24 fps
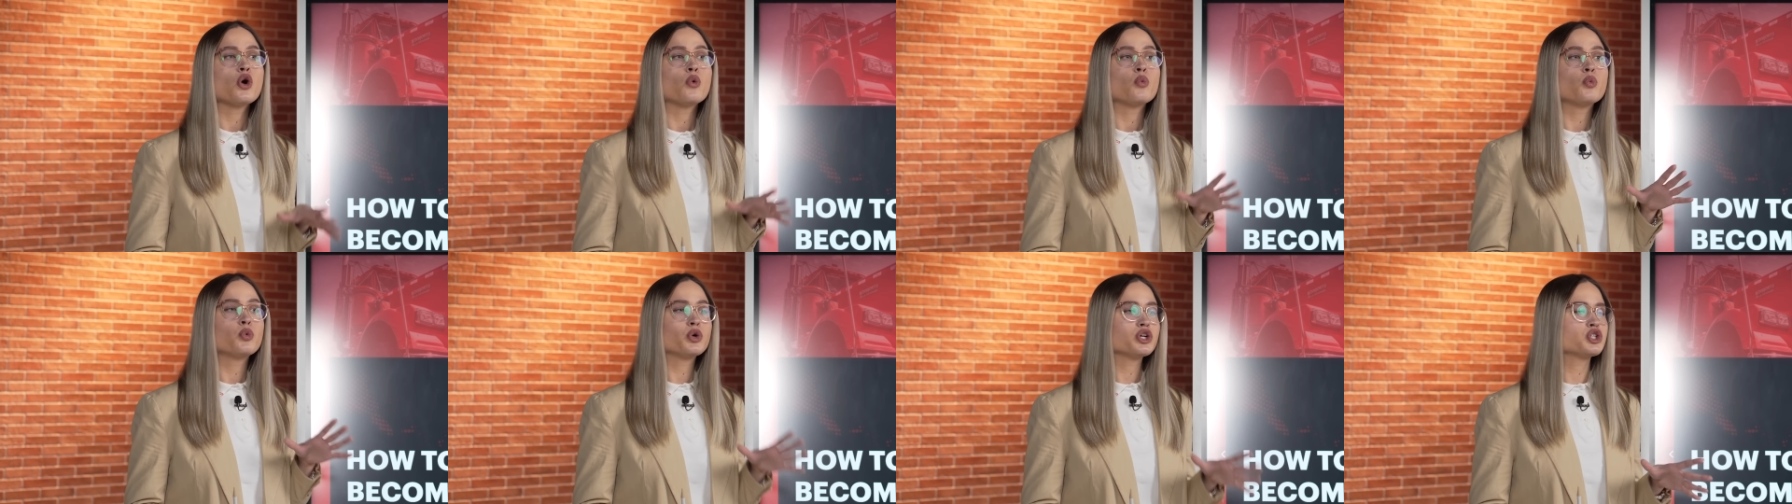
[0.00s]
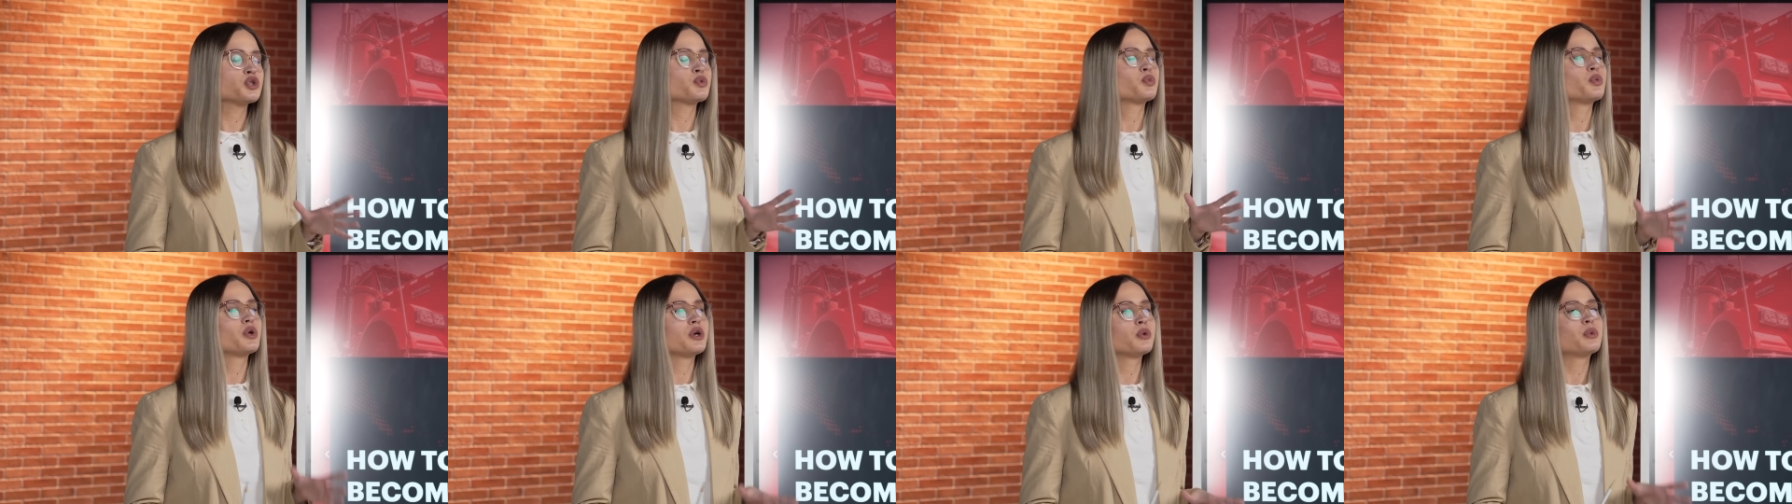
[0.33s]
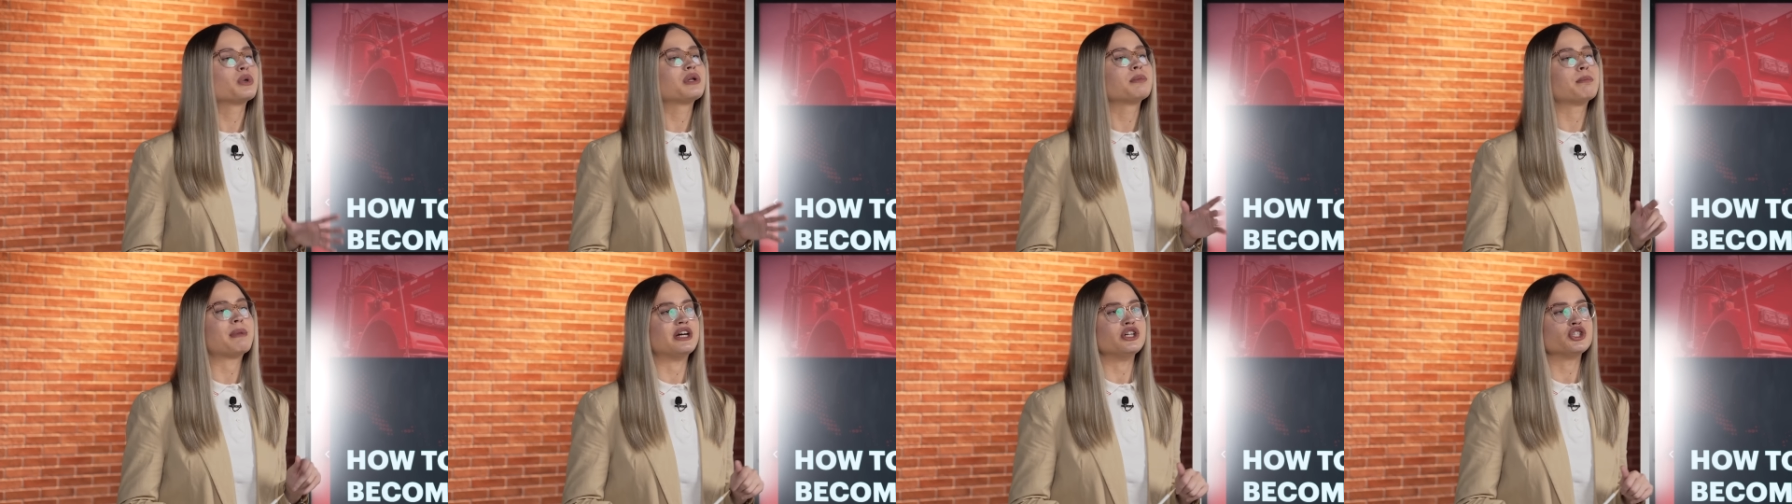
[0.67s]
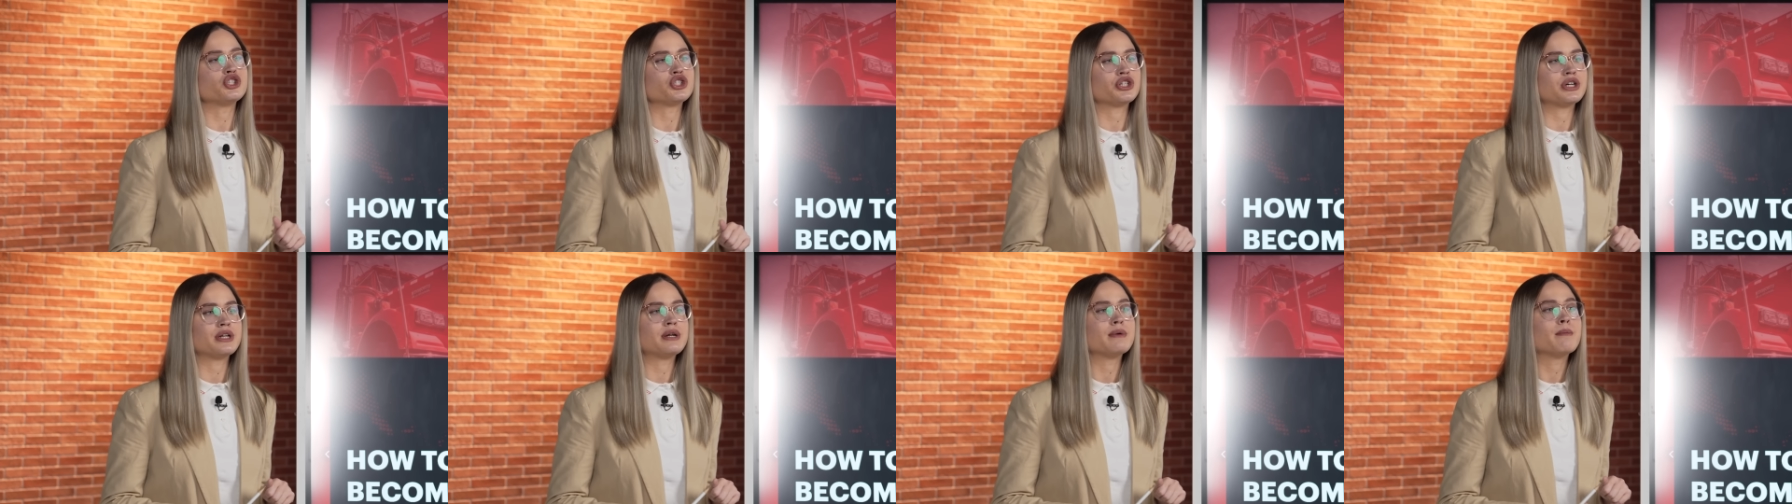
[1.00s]
which we will
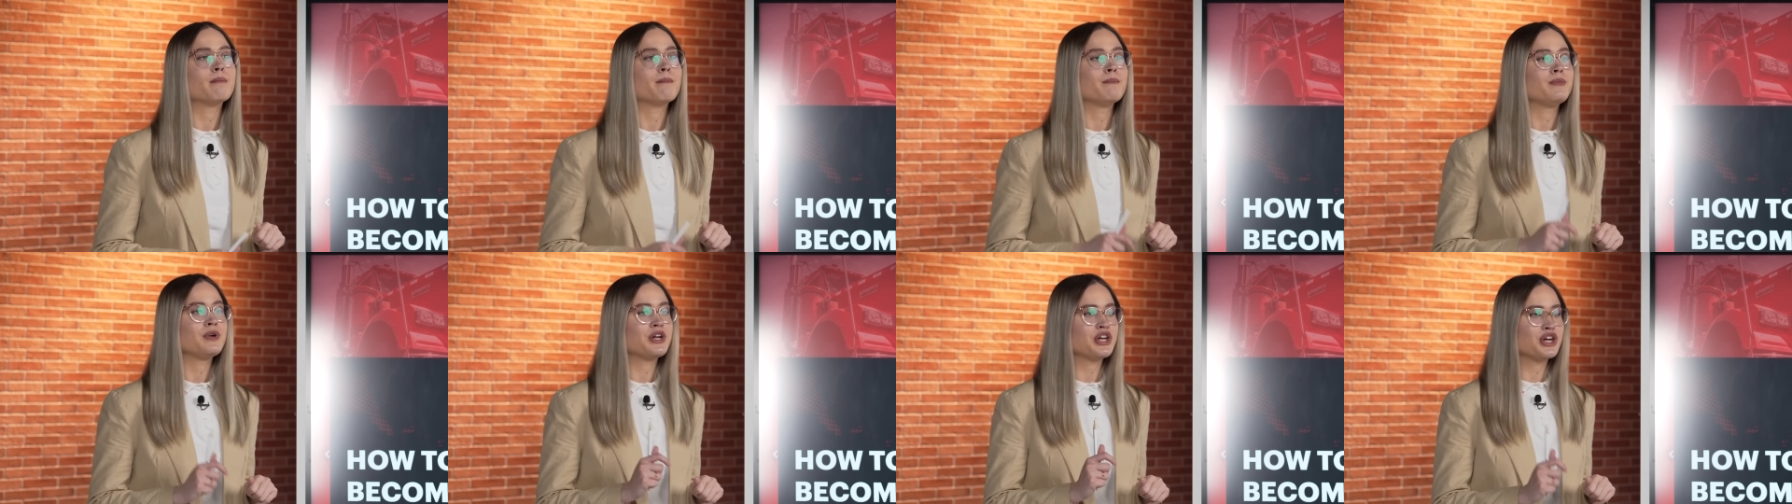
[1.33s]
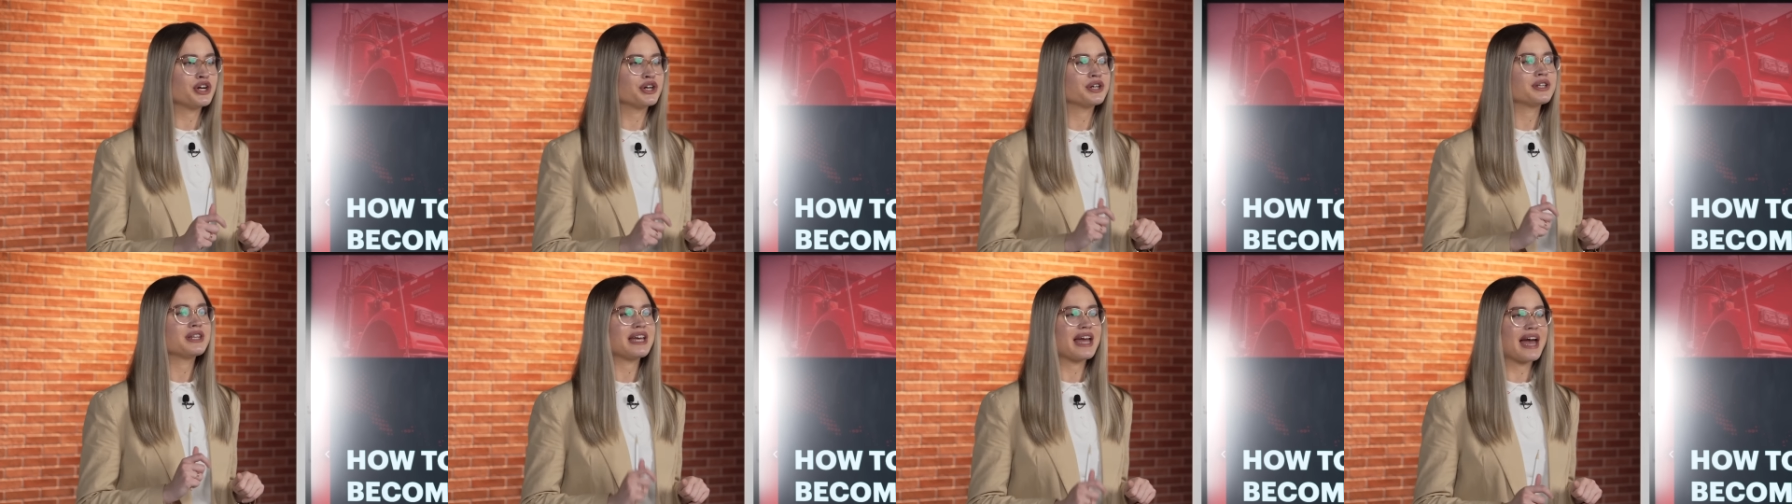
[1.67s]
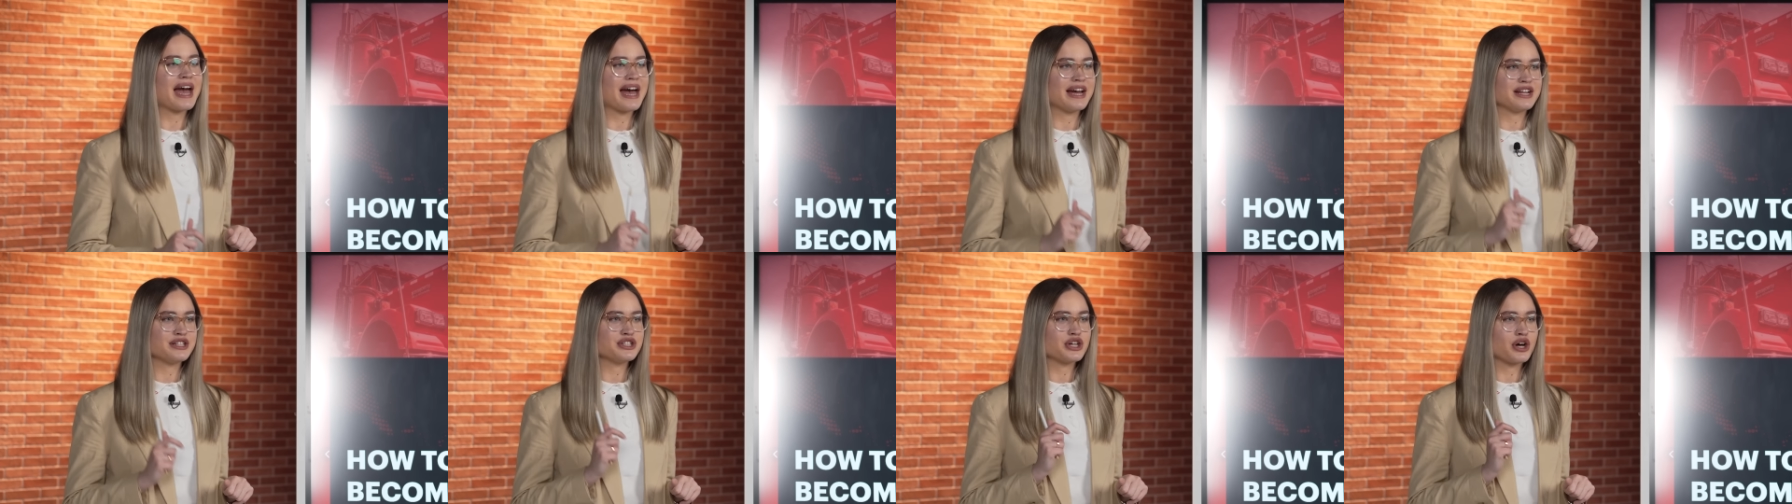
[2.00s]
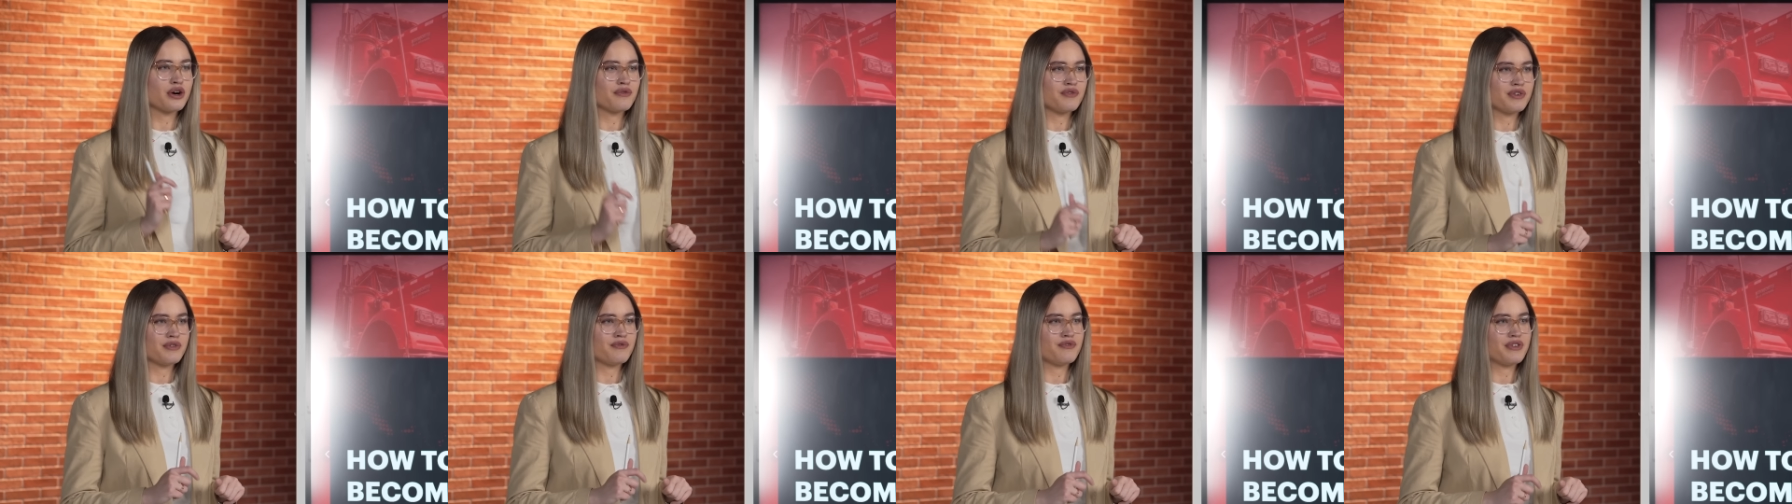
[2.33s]
mention near the end
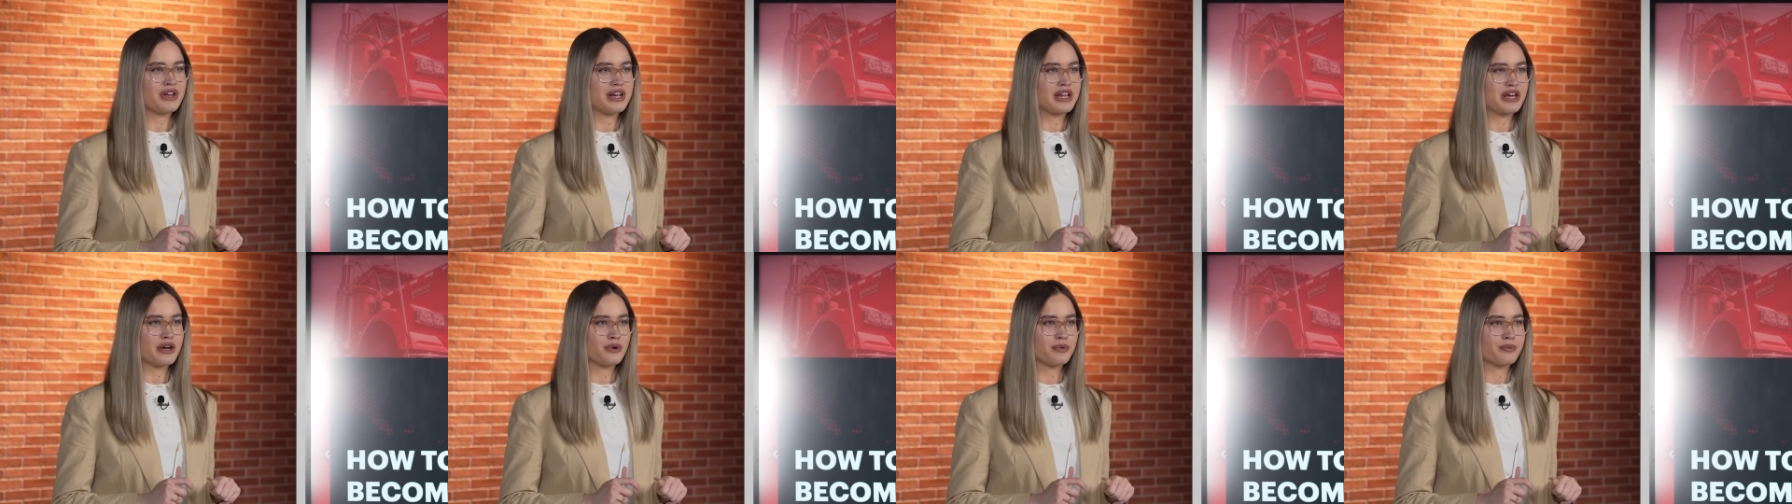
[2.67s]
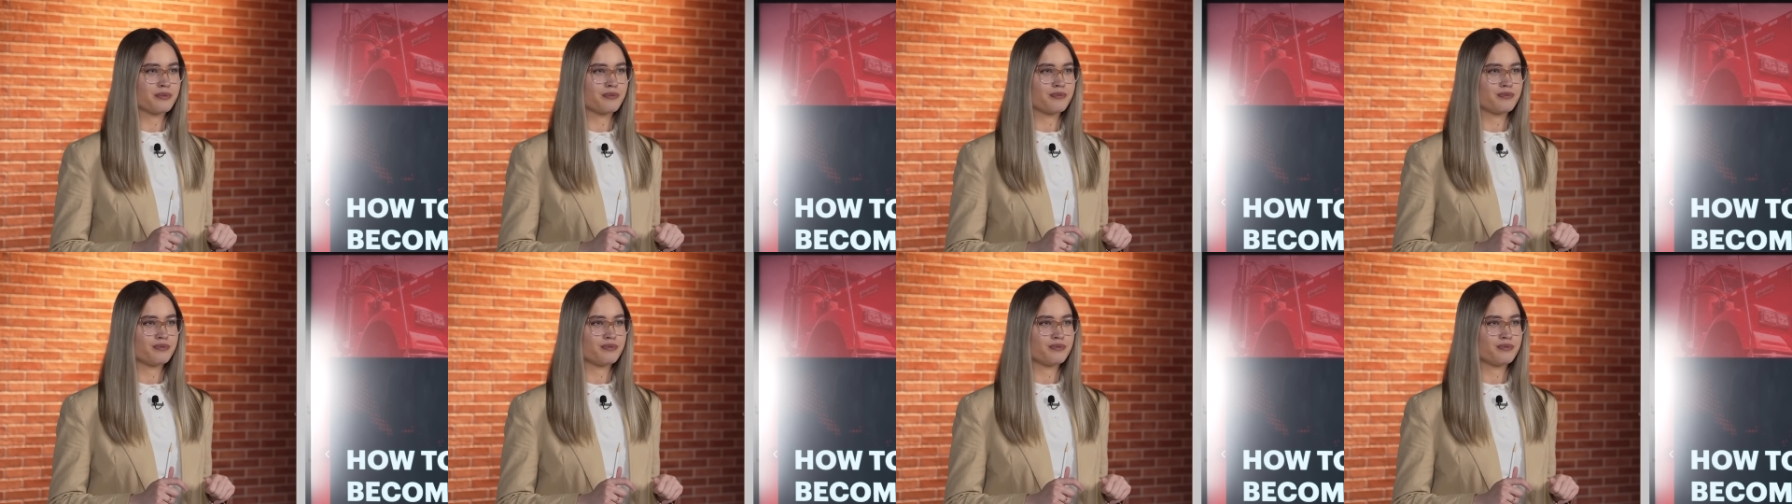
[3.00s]
of the video.